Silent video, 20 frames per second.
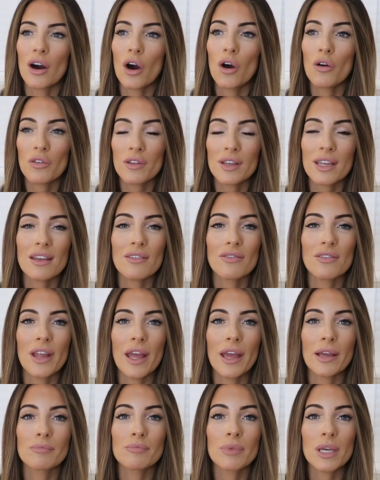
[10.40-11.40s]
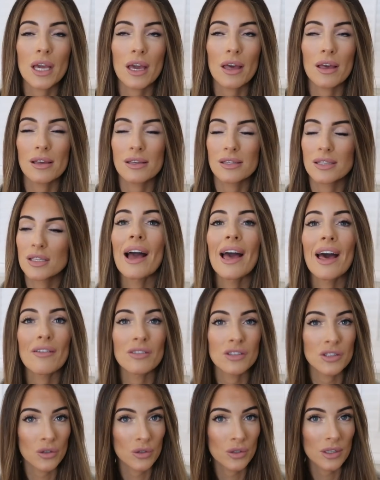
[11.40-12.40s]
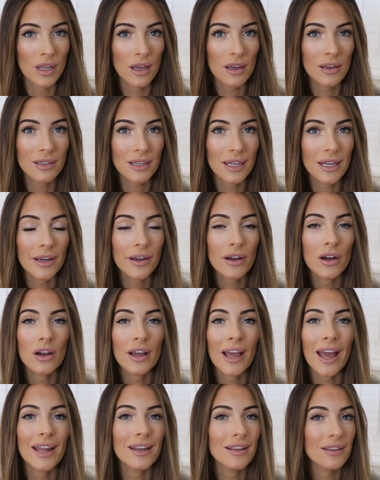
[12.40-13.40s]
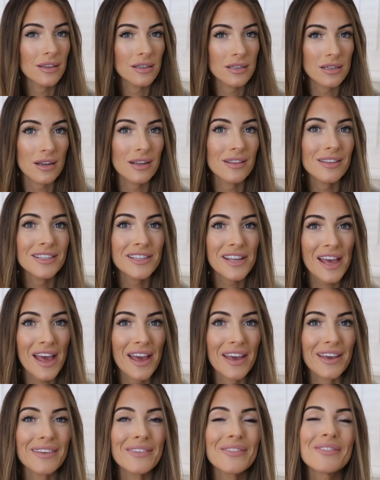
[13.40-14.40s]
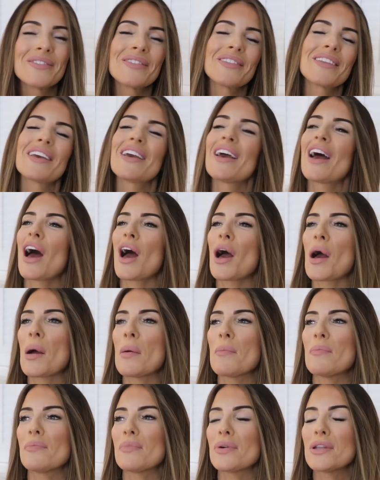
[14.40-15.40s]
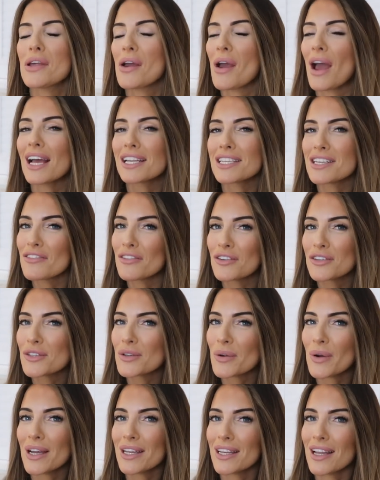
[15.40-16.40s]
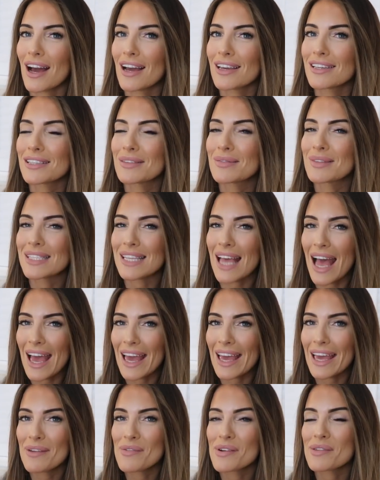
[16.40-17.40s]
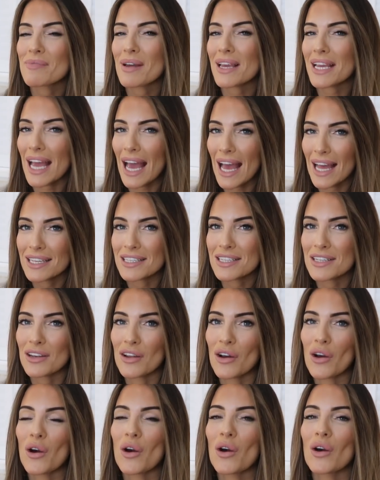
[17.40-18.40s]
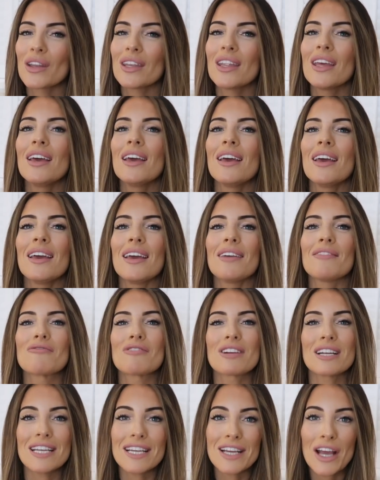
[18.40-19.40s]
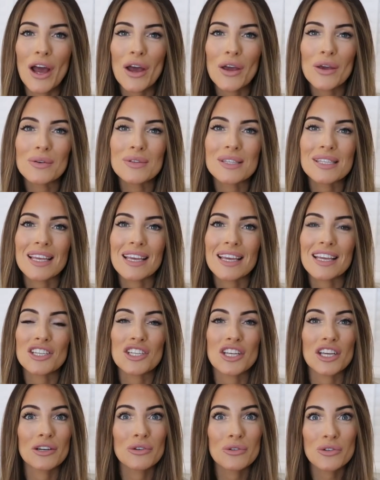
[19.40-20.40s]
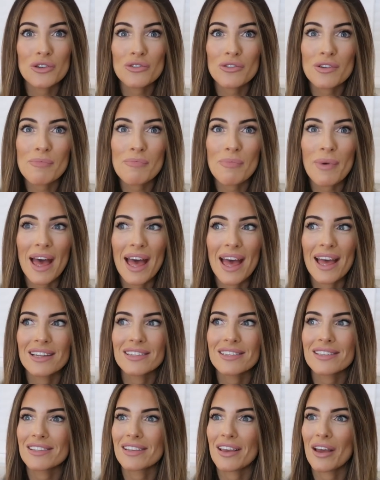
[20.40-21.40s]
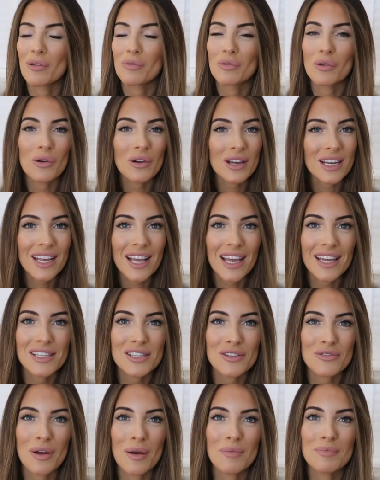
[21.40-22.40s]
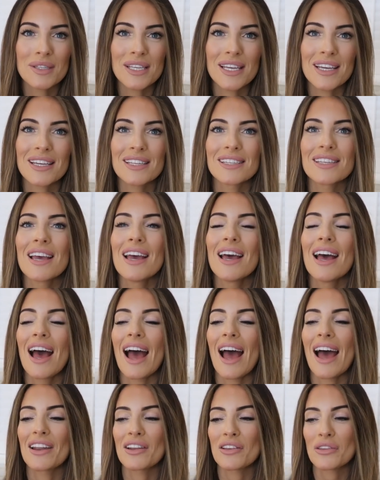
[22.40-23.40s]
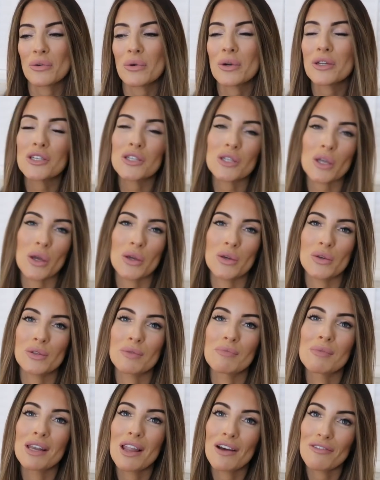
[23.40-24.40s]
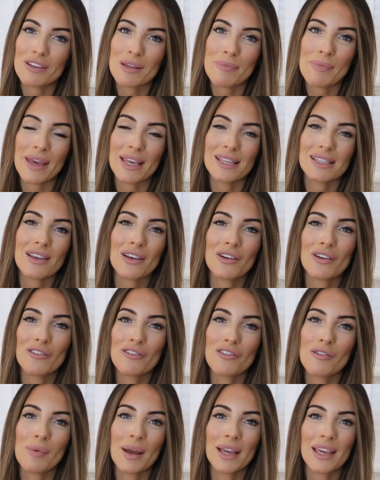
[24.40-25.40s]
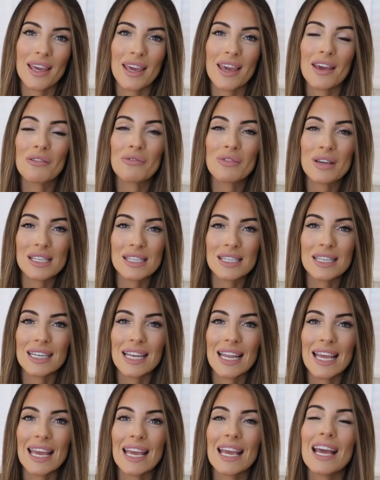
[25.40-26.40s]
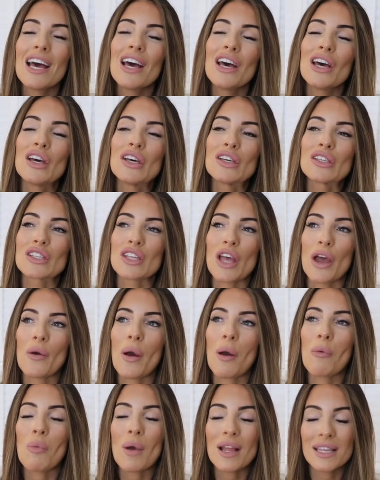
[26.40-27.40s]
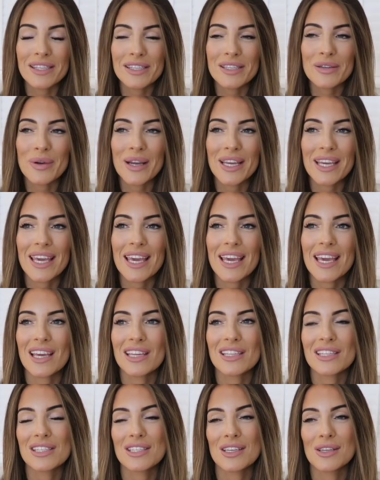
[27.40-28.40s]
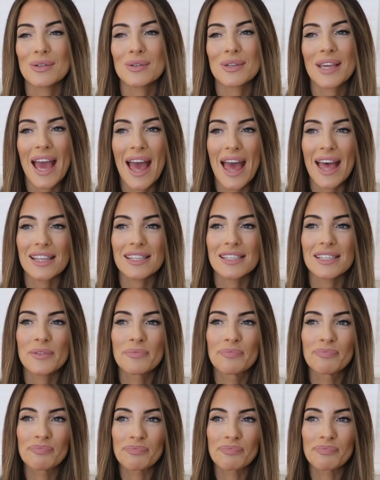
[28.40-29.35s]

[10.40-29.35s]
of an evening because I have a toddler and I can't get anything done in the day. But no, it actually feels quite nice, and sat here with my candle on, really cozy, children are in bed, so I'm not going to get interrupted. And I thought I'd show you some lovely bits I got from Ikea recently. So I went to Ikea to get